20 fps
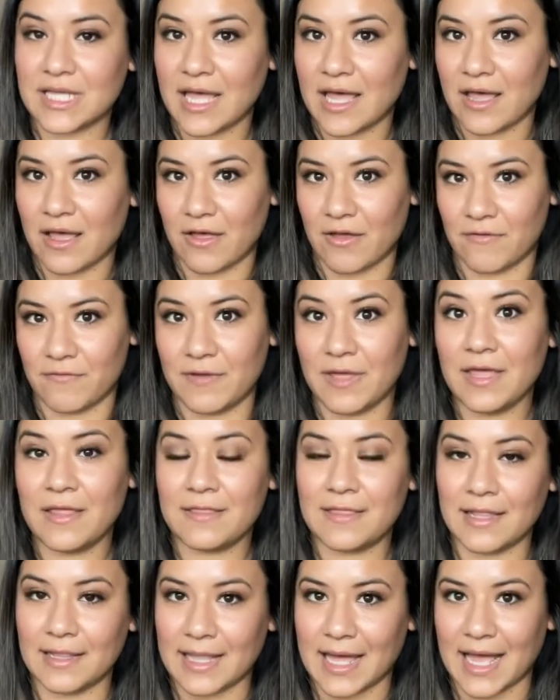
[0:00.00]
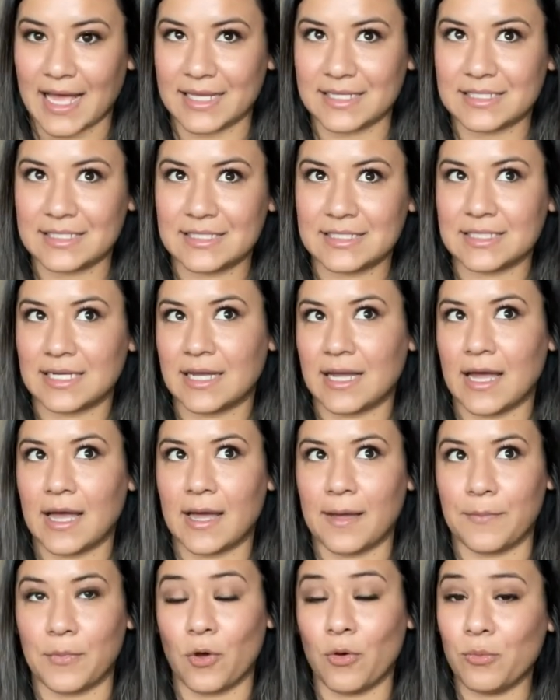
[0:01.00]
of the last
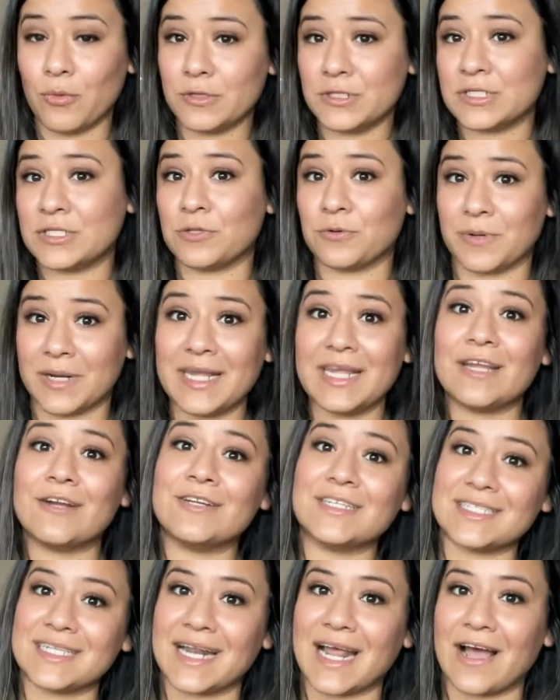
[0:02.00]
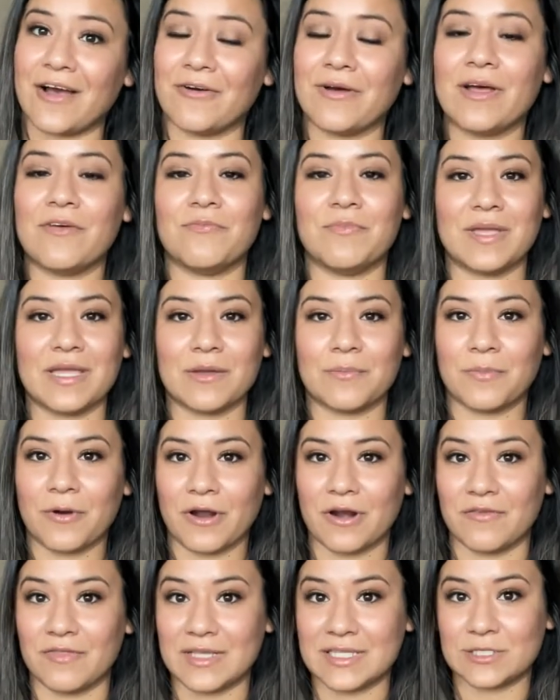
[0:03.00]
um, almost three years now of being
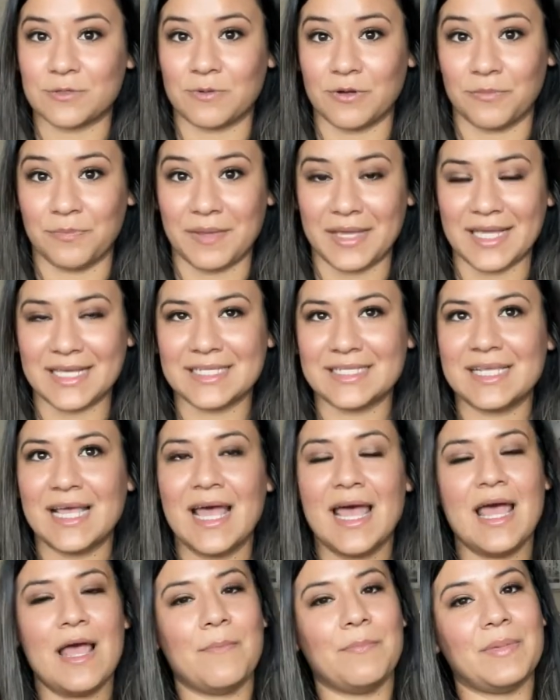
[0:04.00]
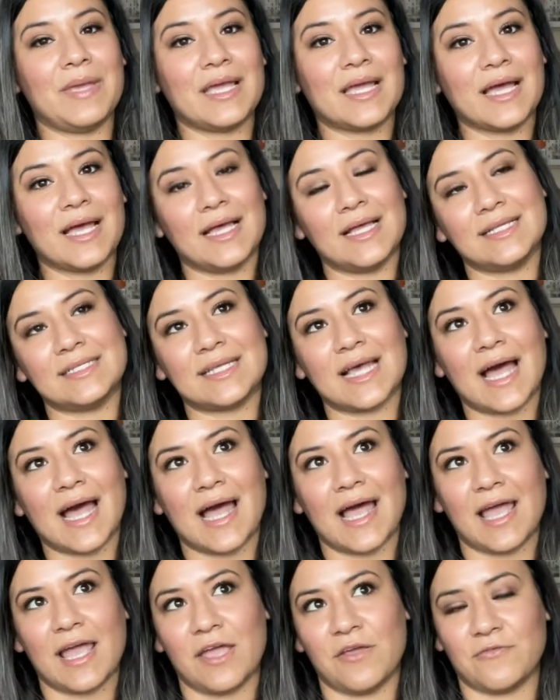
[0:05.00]
part of these Quilt Bees because
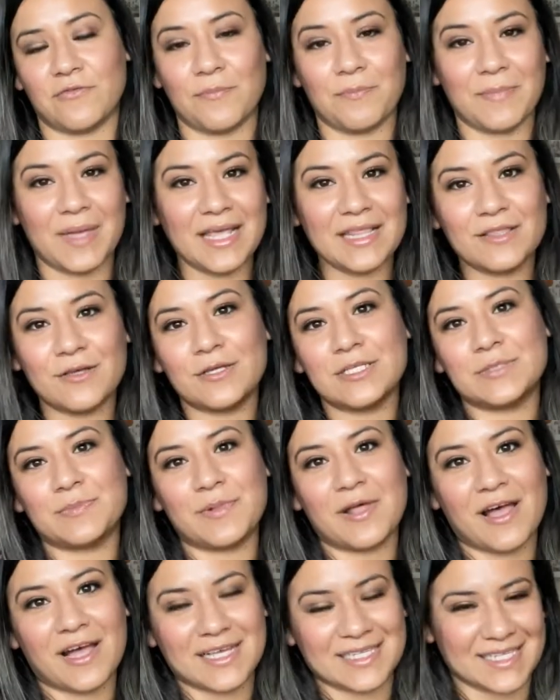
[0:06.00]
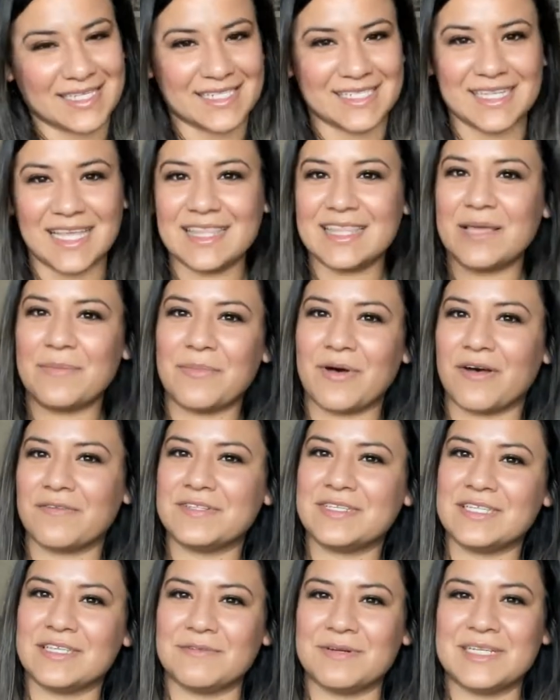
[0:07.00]
I've made those blocks and sent them
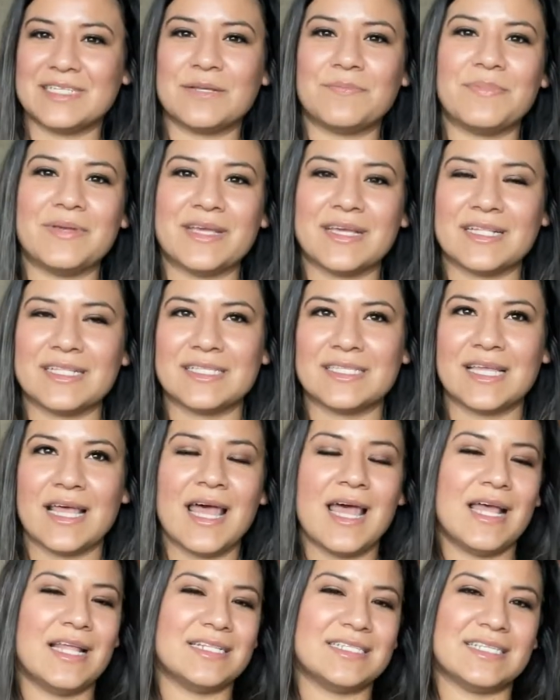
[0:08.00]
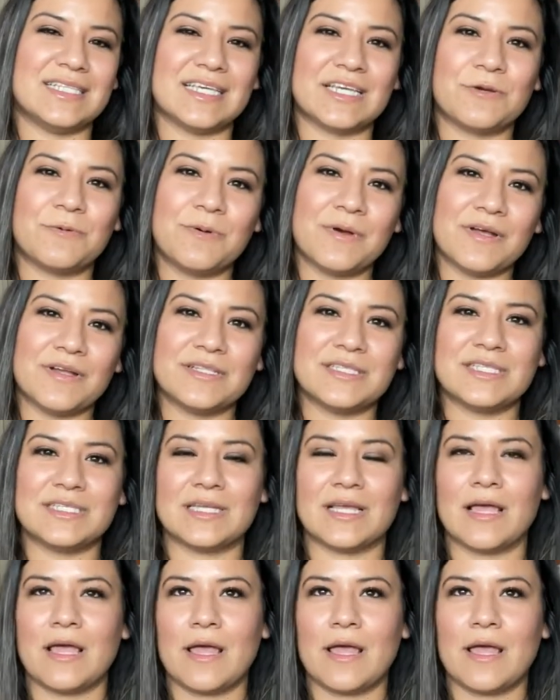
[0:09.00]
off to the recipients, to the Quilt